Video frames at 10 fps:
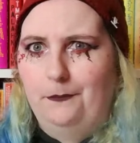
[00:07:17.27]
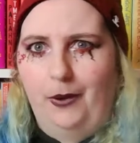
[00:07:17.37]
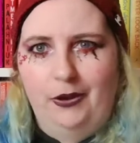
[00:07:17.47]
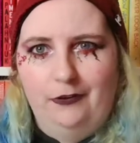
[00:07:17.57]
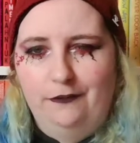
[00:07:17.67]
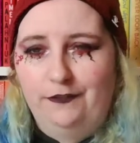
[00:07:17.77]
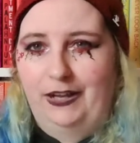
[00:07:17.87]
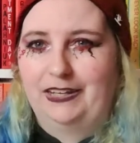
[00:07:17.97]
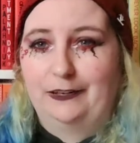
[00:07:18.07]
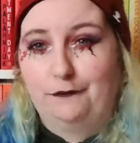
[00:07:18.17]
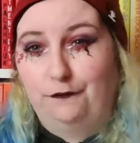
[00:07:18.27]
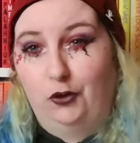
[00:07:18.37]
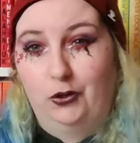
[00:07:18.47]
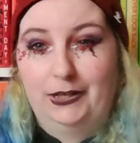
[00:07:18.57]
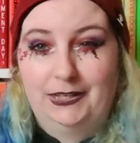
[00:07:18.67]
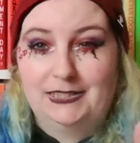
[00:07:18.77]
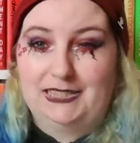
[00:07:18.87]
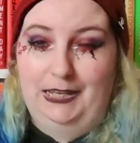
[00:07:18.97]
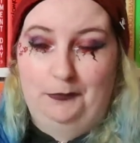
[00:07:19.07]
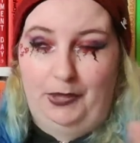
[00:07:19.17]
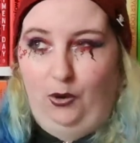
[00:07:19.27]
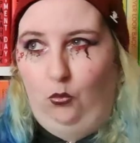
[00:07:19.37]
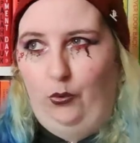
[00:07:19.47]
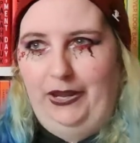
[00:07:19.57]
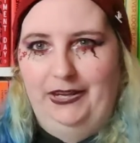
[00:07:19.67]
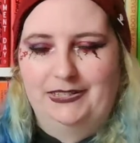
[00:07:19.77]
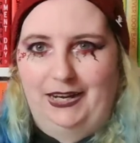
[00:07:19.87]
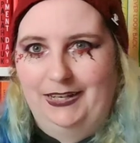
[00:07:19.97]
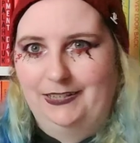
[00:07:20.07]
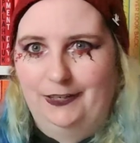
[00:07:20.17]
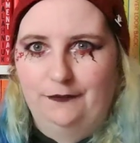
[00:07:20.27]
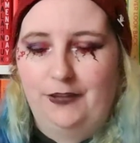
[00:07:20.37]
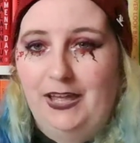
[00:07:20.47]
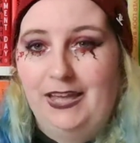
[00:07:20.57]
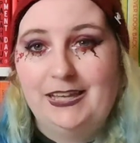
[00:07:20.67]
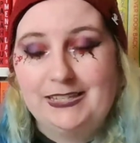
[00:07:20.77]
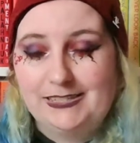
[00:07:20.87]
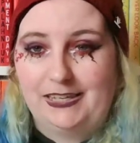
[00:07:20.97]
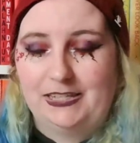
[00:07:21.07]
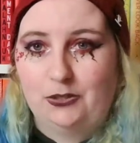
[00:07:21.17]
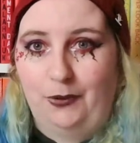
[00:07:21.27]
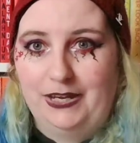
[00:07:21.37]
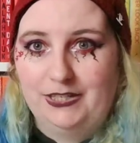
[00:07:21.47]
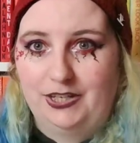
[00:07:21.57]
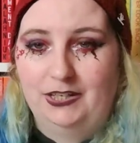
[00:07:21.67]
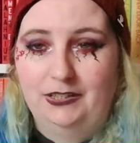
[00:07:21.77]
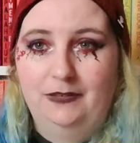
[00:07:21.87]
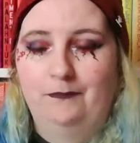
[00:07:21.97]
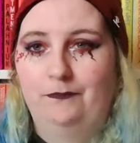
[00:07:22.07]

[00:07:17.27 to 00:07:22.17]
both like falling asleep, that weird kind of situation.